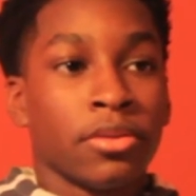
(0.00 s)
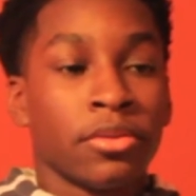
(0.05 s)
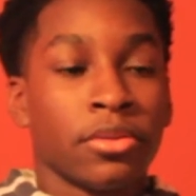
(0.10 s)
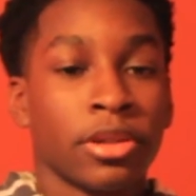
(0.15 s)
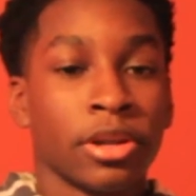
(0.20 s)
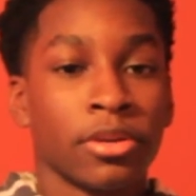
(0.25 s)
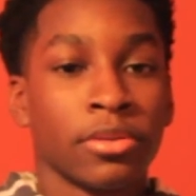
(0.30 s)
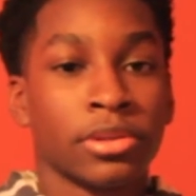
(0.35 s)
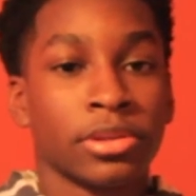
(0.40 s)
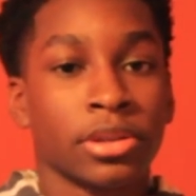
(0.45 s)

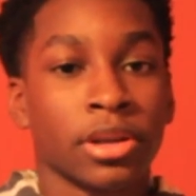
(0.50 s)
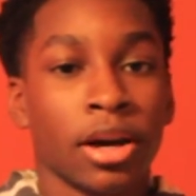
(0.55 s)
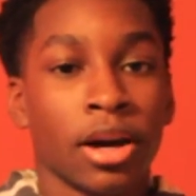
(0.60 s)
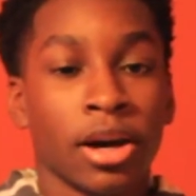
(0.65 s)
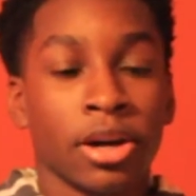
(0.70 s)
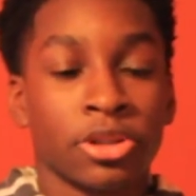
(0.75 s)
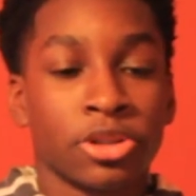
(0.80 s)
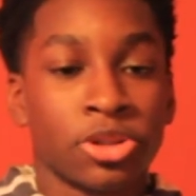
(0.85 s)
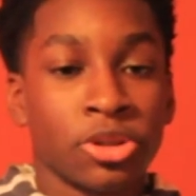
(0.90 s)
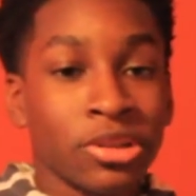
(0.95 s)
There was
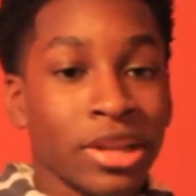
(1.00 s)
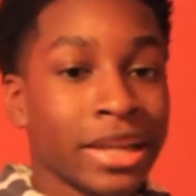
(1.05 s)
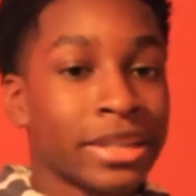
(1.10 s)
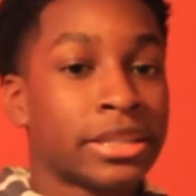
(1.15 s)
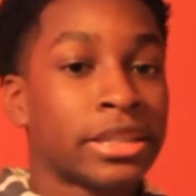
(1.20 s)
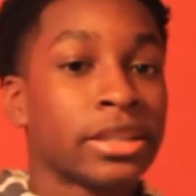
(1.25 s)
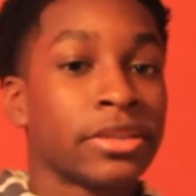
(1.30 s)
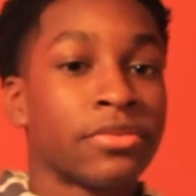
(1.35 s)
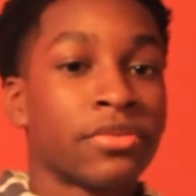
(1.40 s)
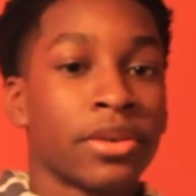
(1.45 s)
2
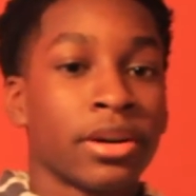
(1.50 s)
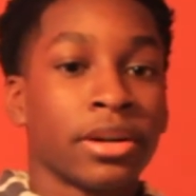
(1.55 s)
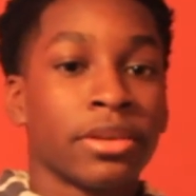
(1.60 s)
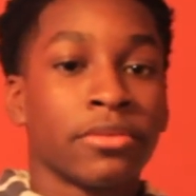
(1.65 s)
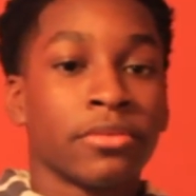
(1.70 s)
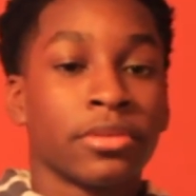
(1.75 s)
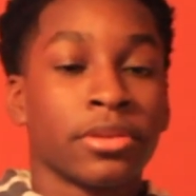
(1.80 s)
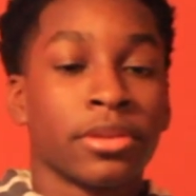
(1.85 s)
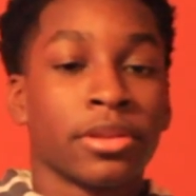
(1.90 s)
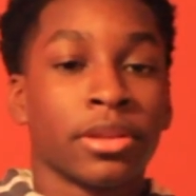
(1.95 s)
lights in the
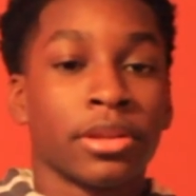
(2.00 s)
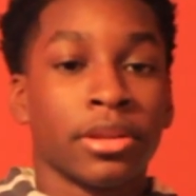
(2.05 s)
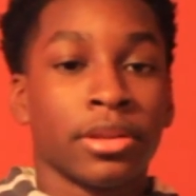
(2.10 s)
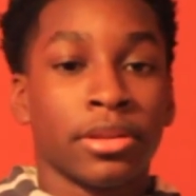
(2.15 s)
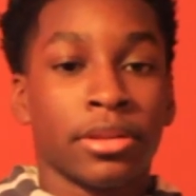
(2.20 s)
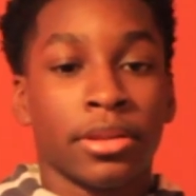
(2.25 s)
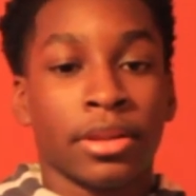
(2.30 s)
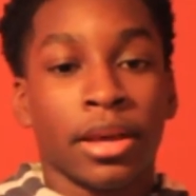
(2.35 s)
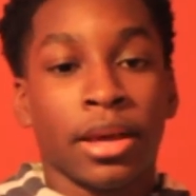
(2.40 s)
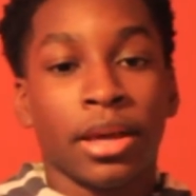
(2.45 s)
front, were
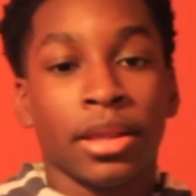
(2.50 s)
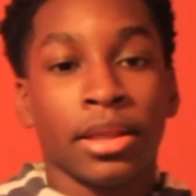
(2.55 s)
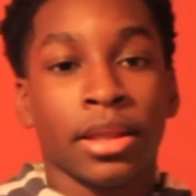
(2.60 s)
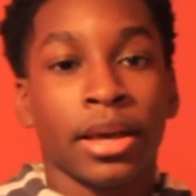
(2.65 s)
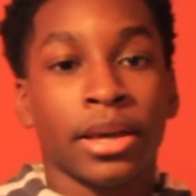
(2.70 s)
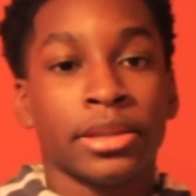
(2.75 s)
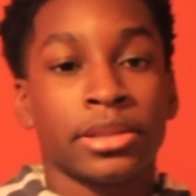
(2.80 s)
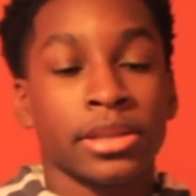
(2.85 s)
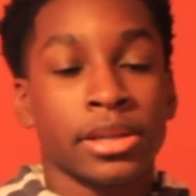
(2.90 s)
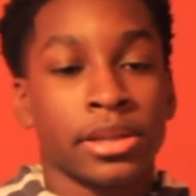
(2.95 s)
the
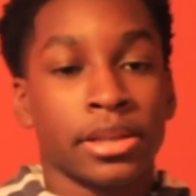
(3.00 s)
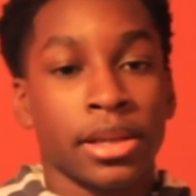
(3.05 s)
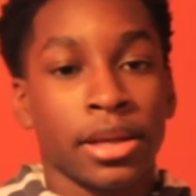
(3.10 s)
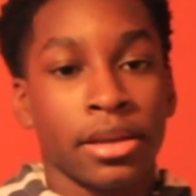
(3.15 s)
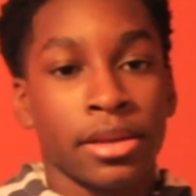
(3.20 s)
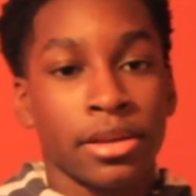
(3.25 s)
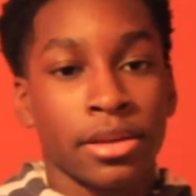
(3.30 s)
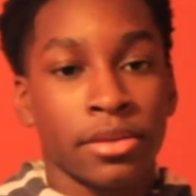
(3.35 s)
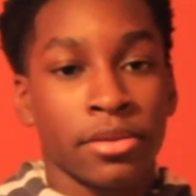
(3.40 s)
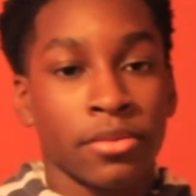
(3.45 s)
headlights, and
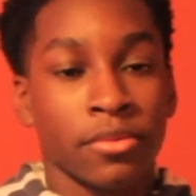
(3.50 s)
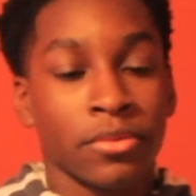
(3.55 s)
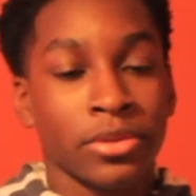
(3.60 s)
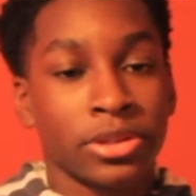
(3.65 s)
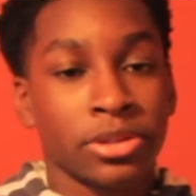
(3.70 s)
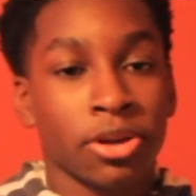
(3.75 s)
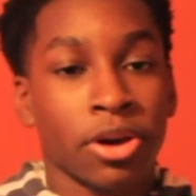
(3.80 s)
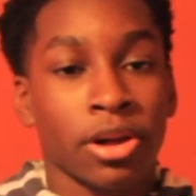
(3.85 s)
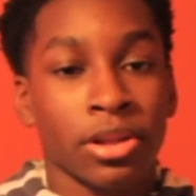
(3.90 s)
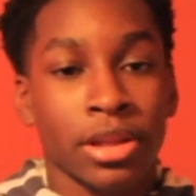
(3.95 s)
then we
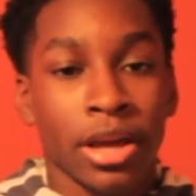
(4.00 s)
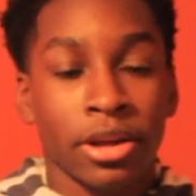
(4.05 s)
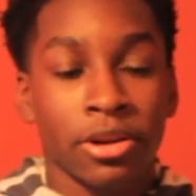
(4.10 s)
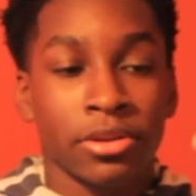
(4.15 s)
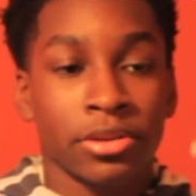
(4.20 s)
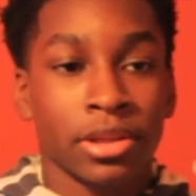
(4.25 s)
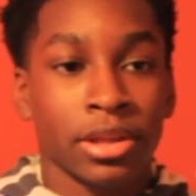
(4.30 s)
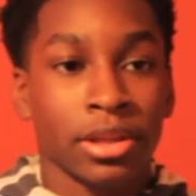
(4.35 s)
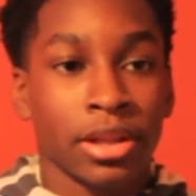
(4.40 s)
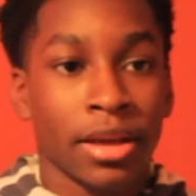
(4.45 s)
saw a light
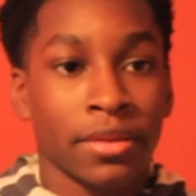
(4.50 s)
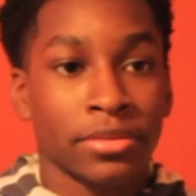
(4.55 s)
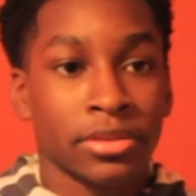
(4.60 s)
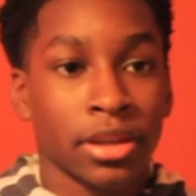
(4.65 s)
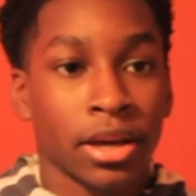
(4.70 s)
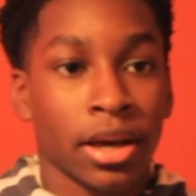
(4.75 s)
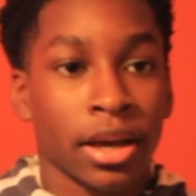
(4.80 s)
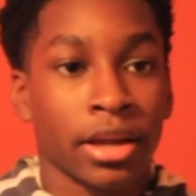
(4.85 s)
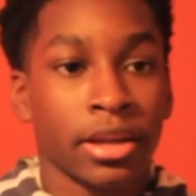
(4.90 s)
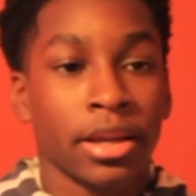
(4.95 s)
on the left
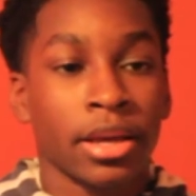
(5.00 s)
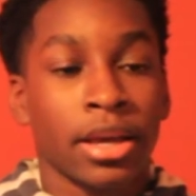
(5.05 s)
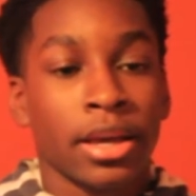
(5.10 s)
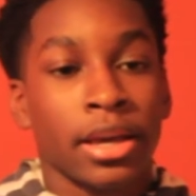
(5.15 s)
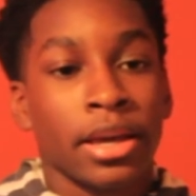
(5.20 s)
side,